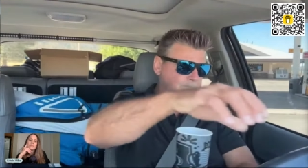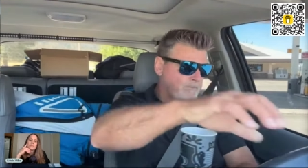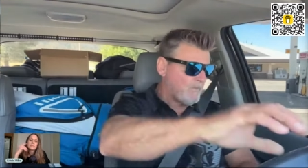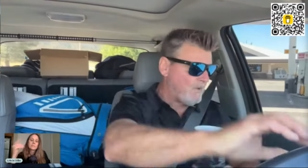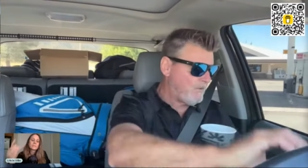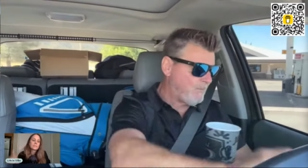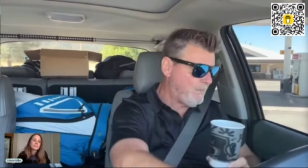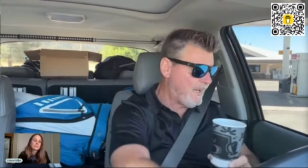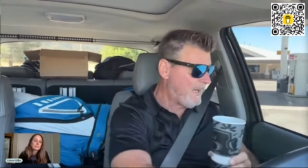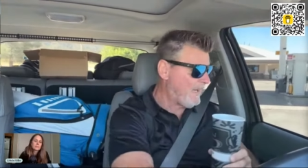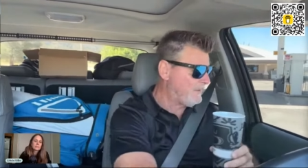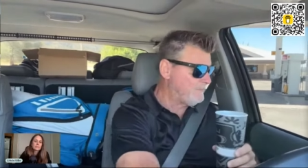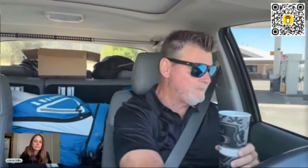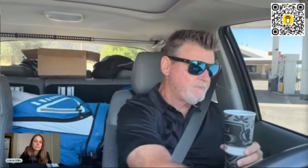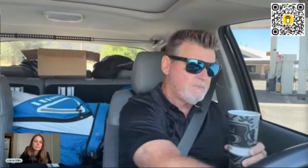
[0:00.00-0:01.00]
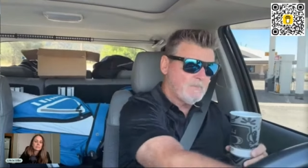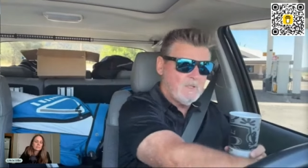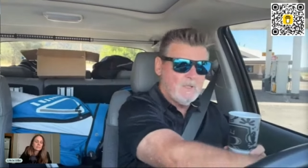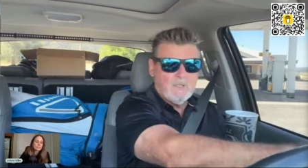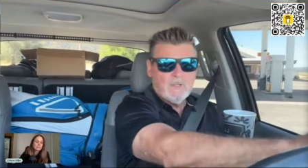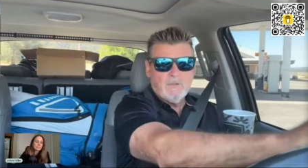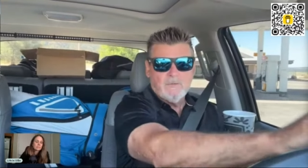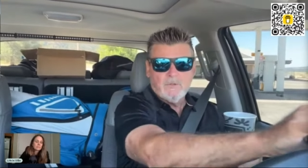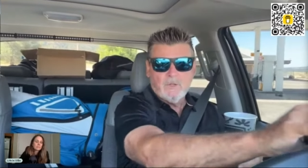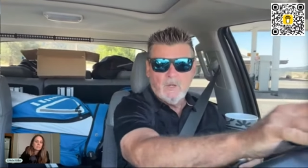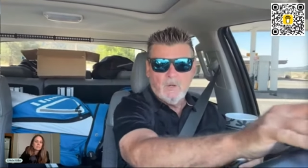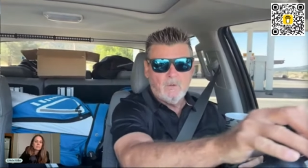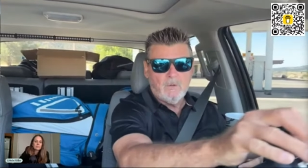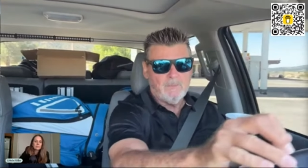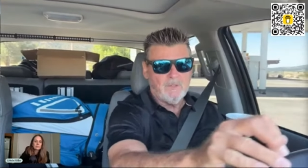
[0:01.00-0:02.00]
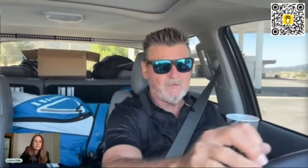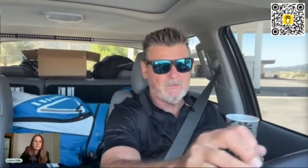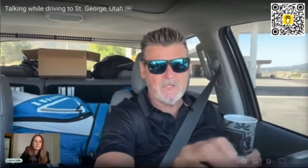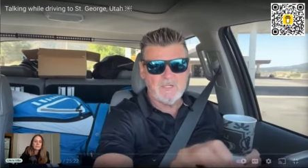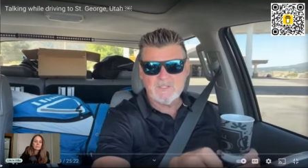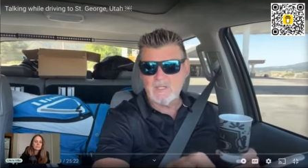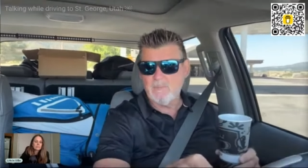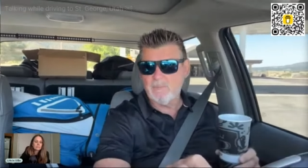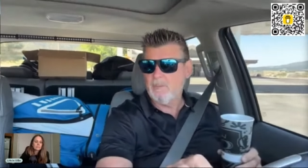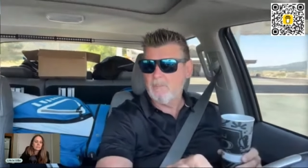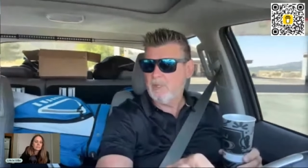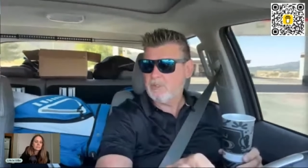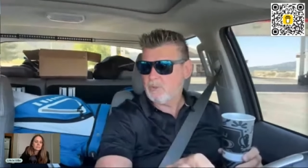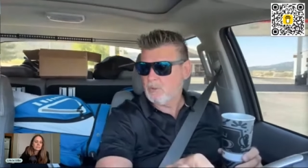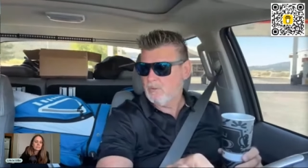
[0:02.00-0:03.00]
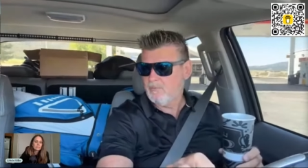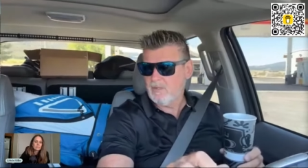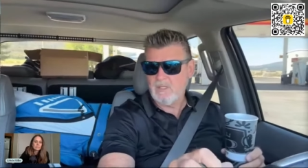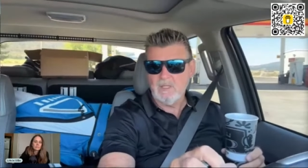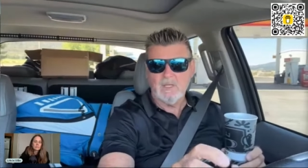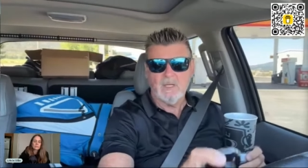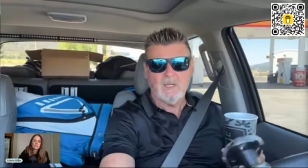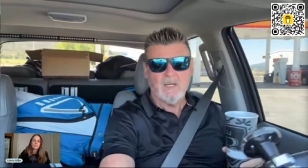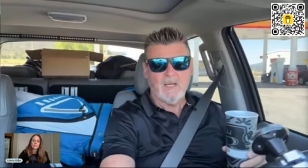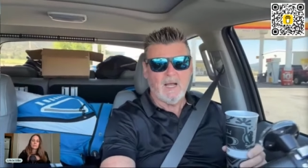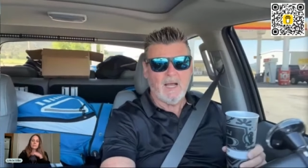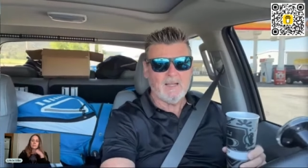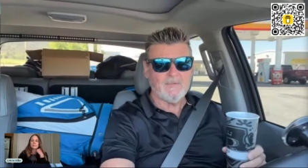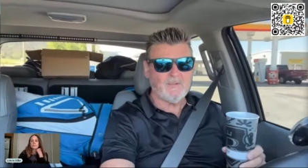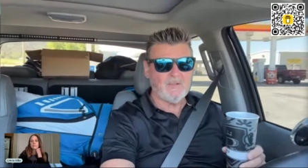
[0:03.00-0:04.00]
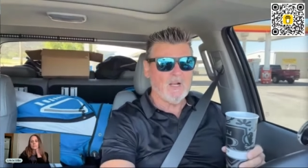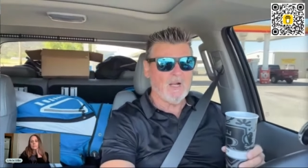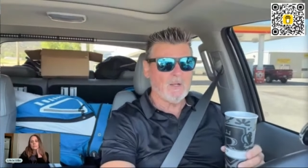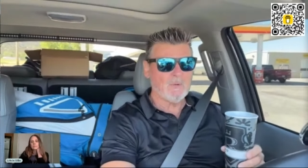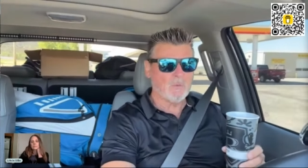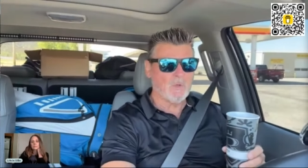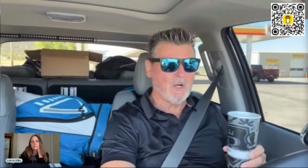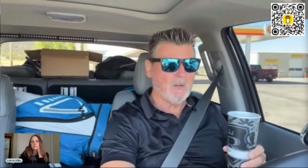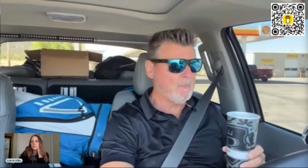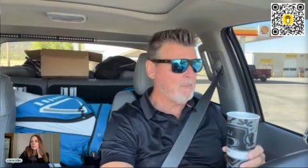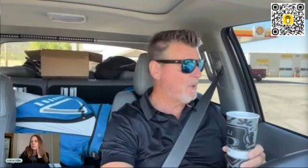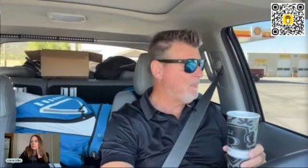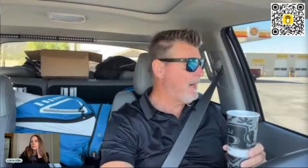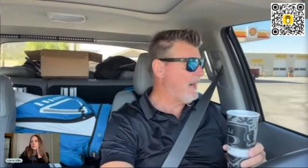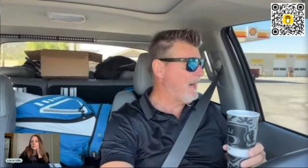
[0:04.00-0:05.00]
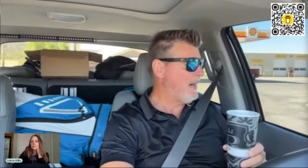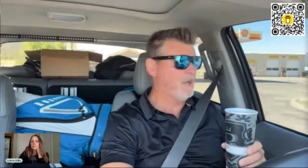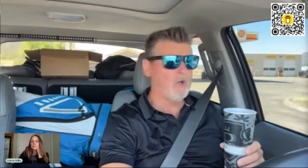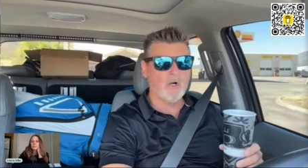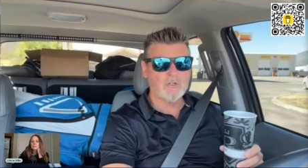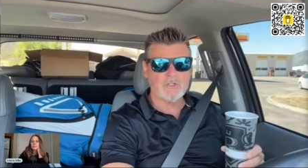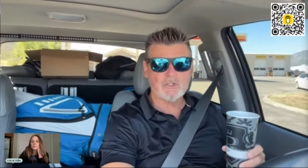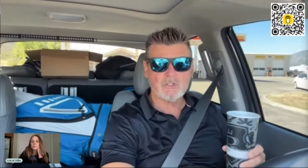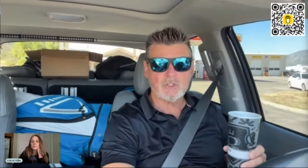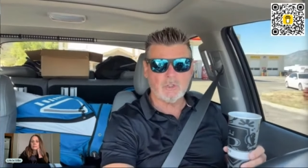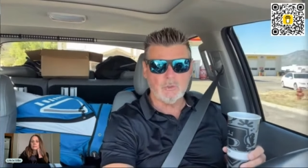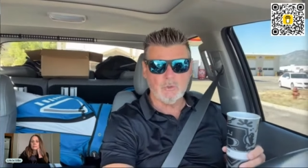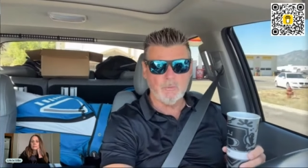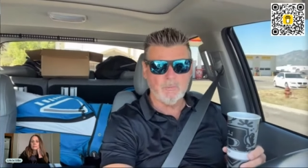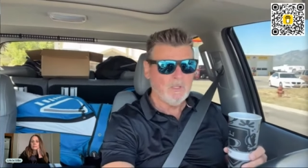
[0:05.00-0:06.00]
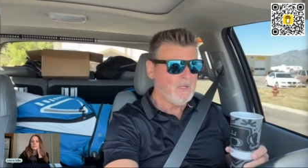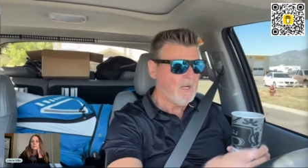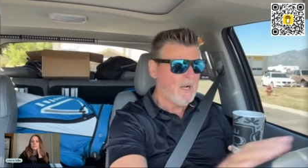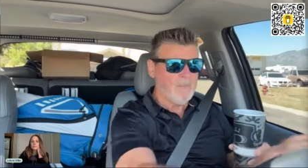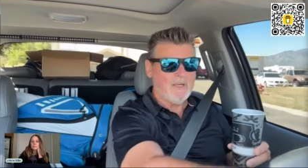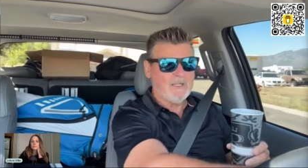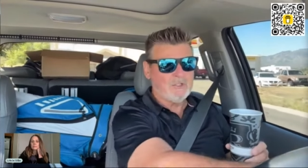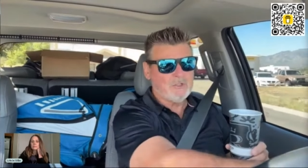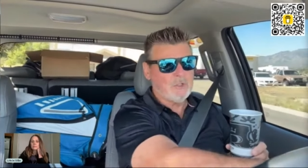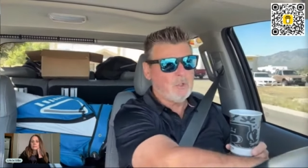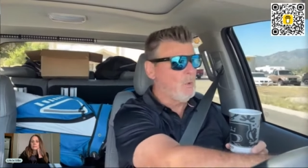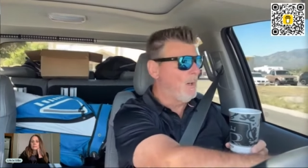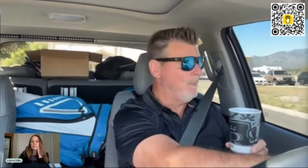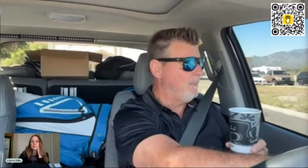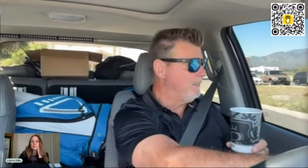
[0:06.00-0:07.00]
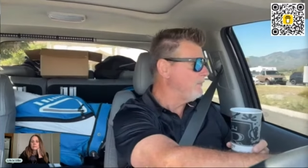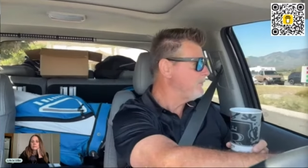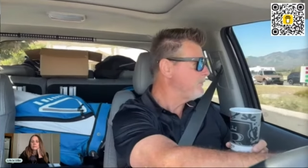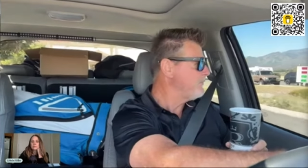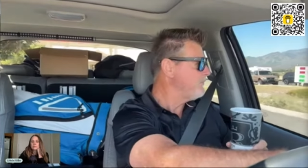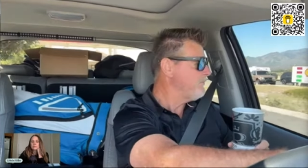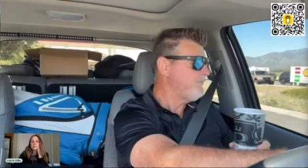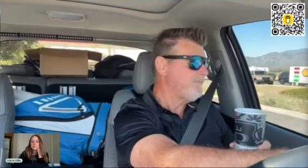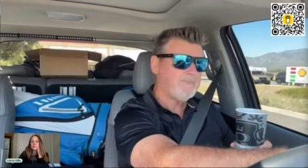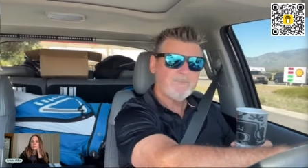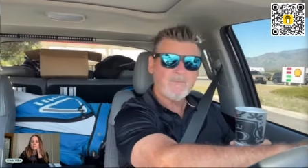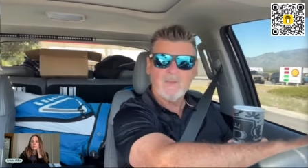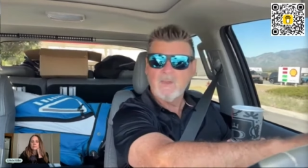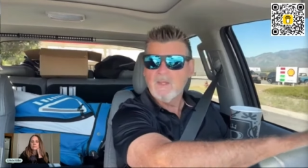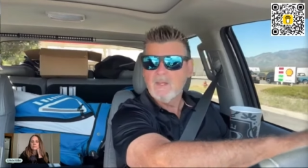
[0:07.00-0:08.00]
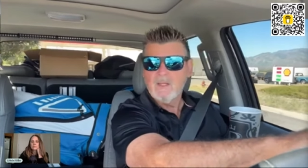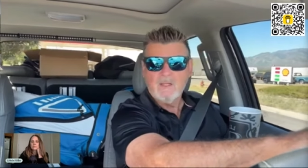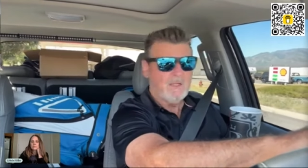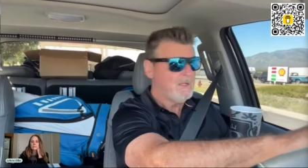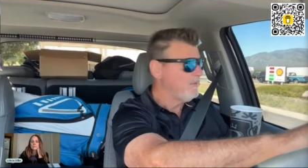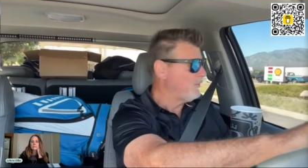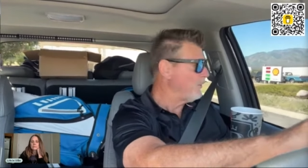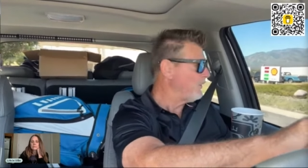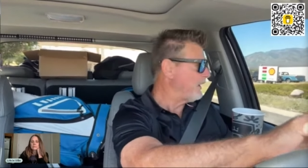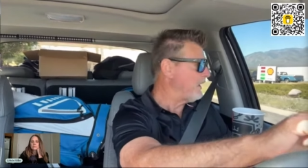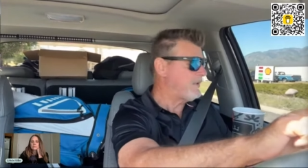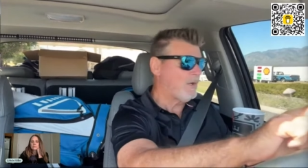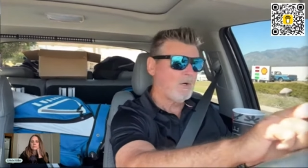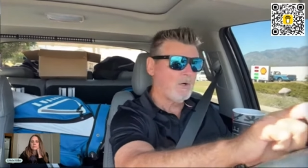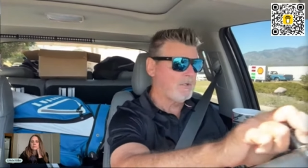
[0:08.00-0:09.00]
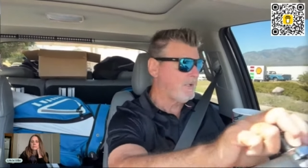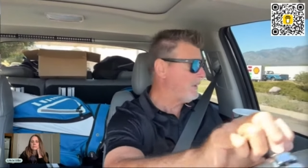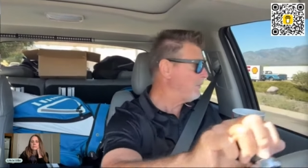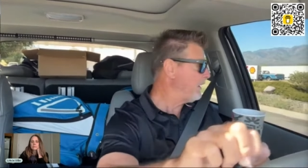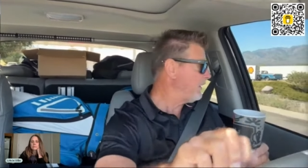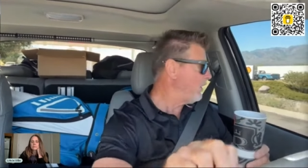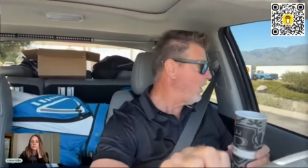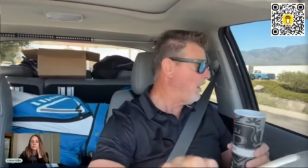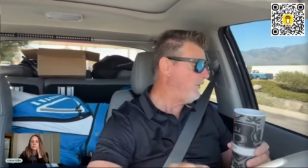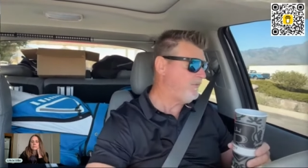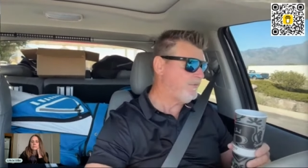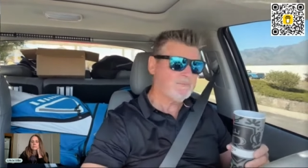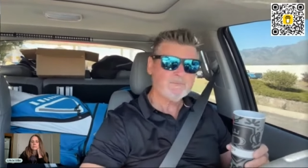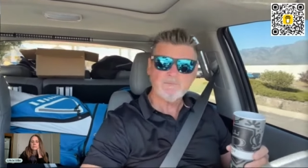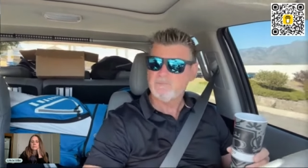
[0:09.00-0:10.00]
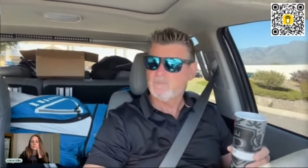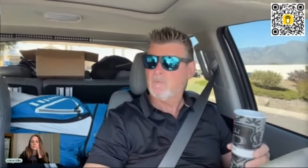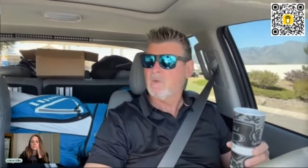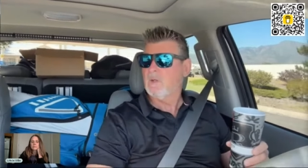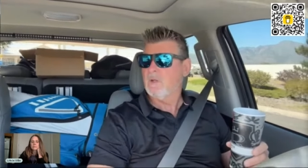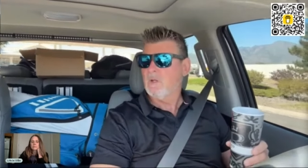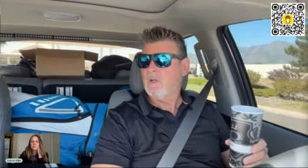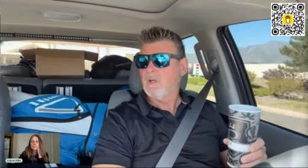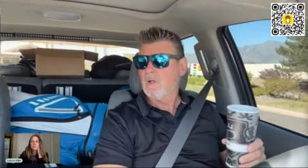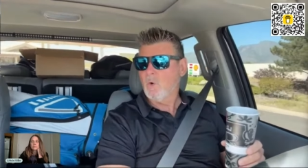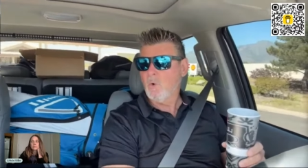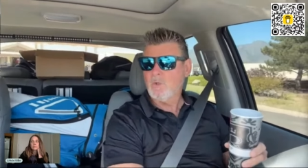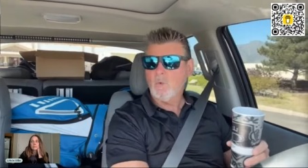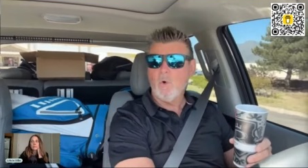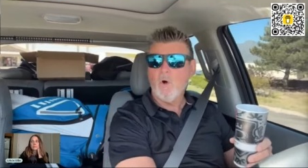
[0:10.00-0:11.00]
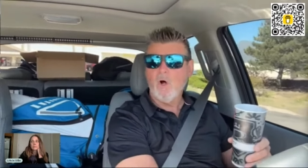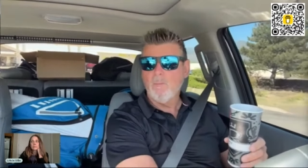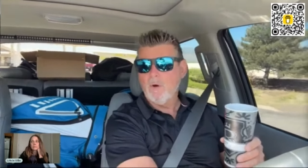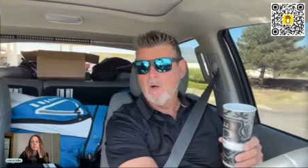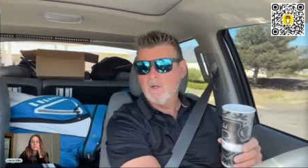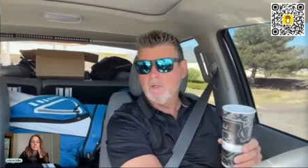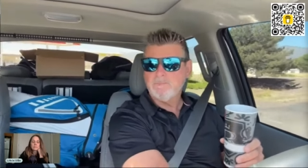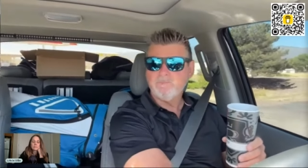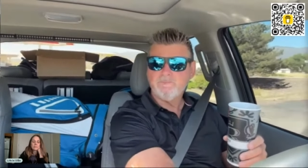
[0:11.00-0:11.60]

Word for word: It's bad. So Miss T sent me a picture of the Icy Hot rub. I'm going to buy the largest tube. I might get two of them. As soon as I get to Hurricane, I'm getting off. Going to Walmart.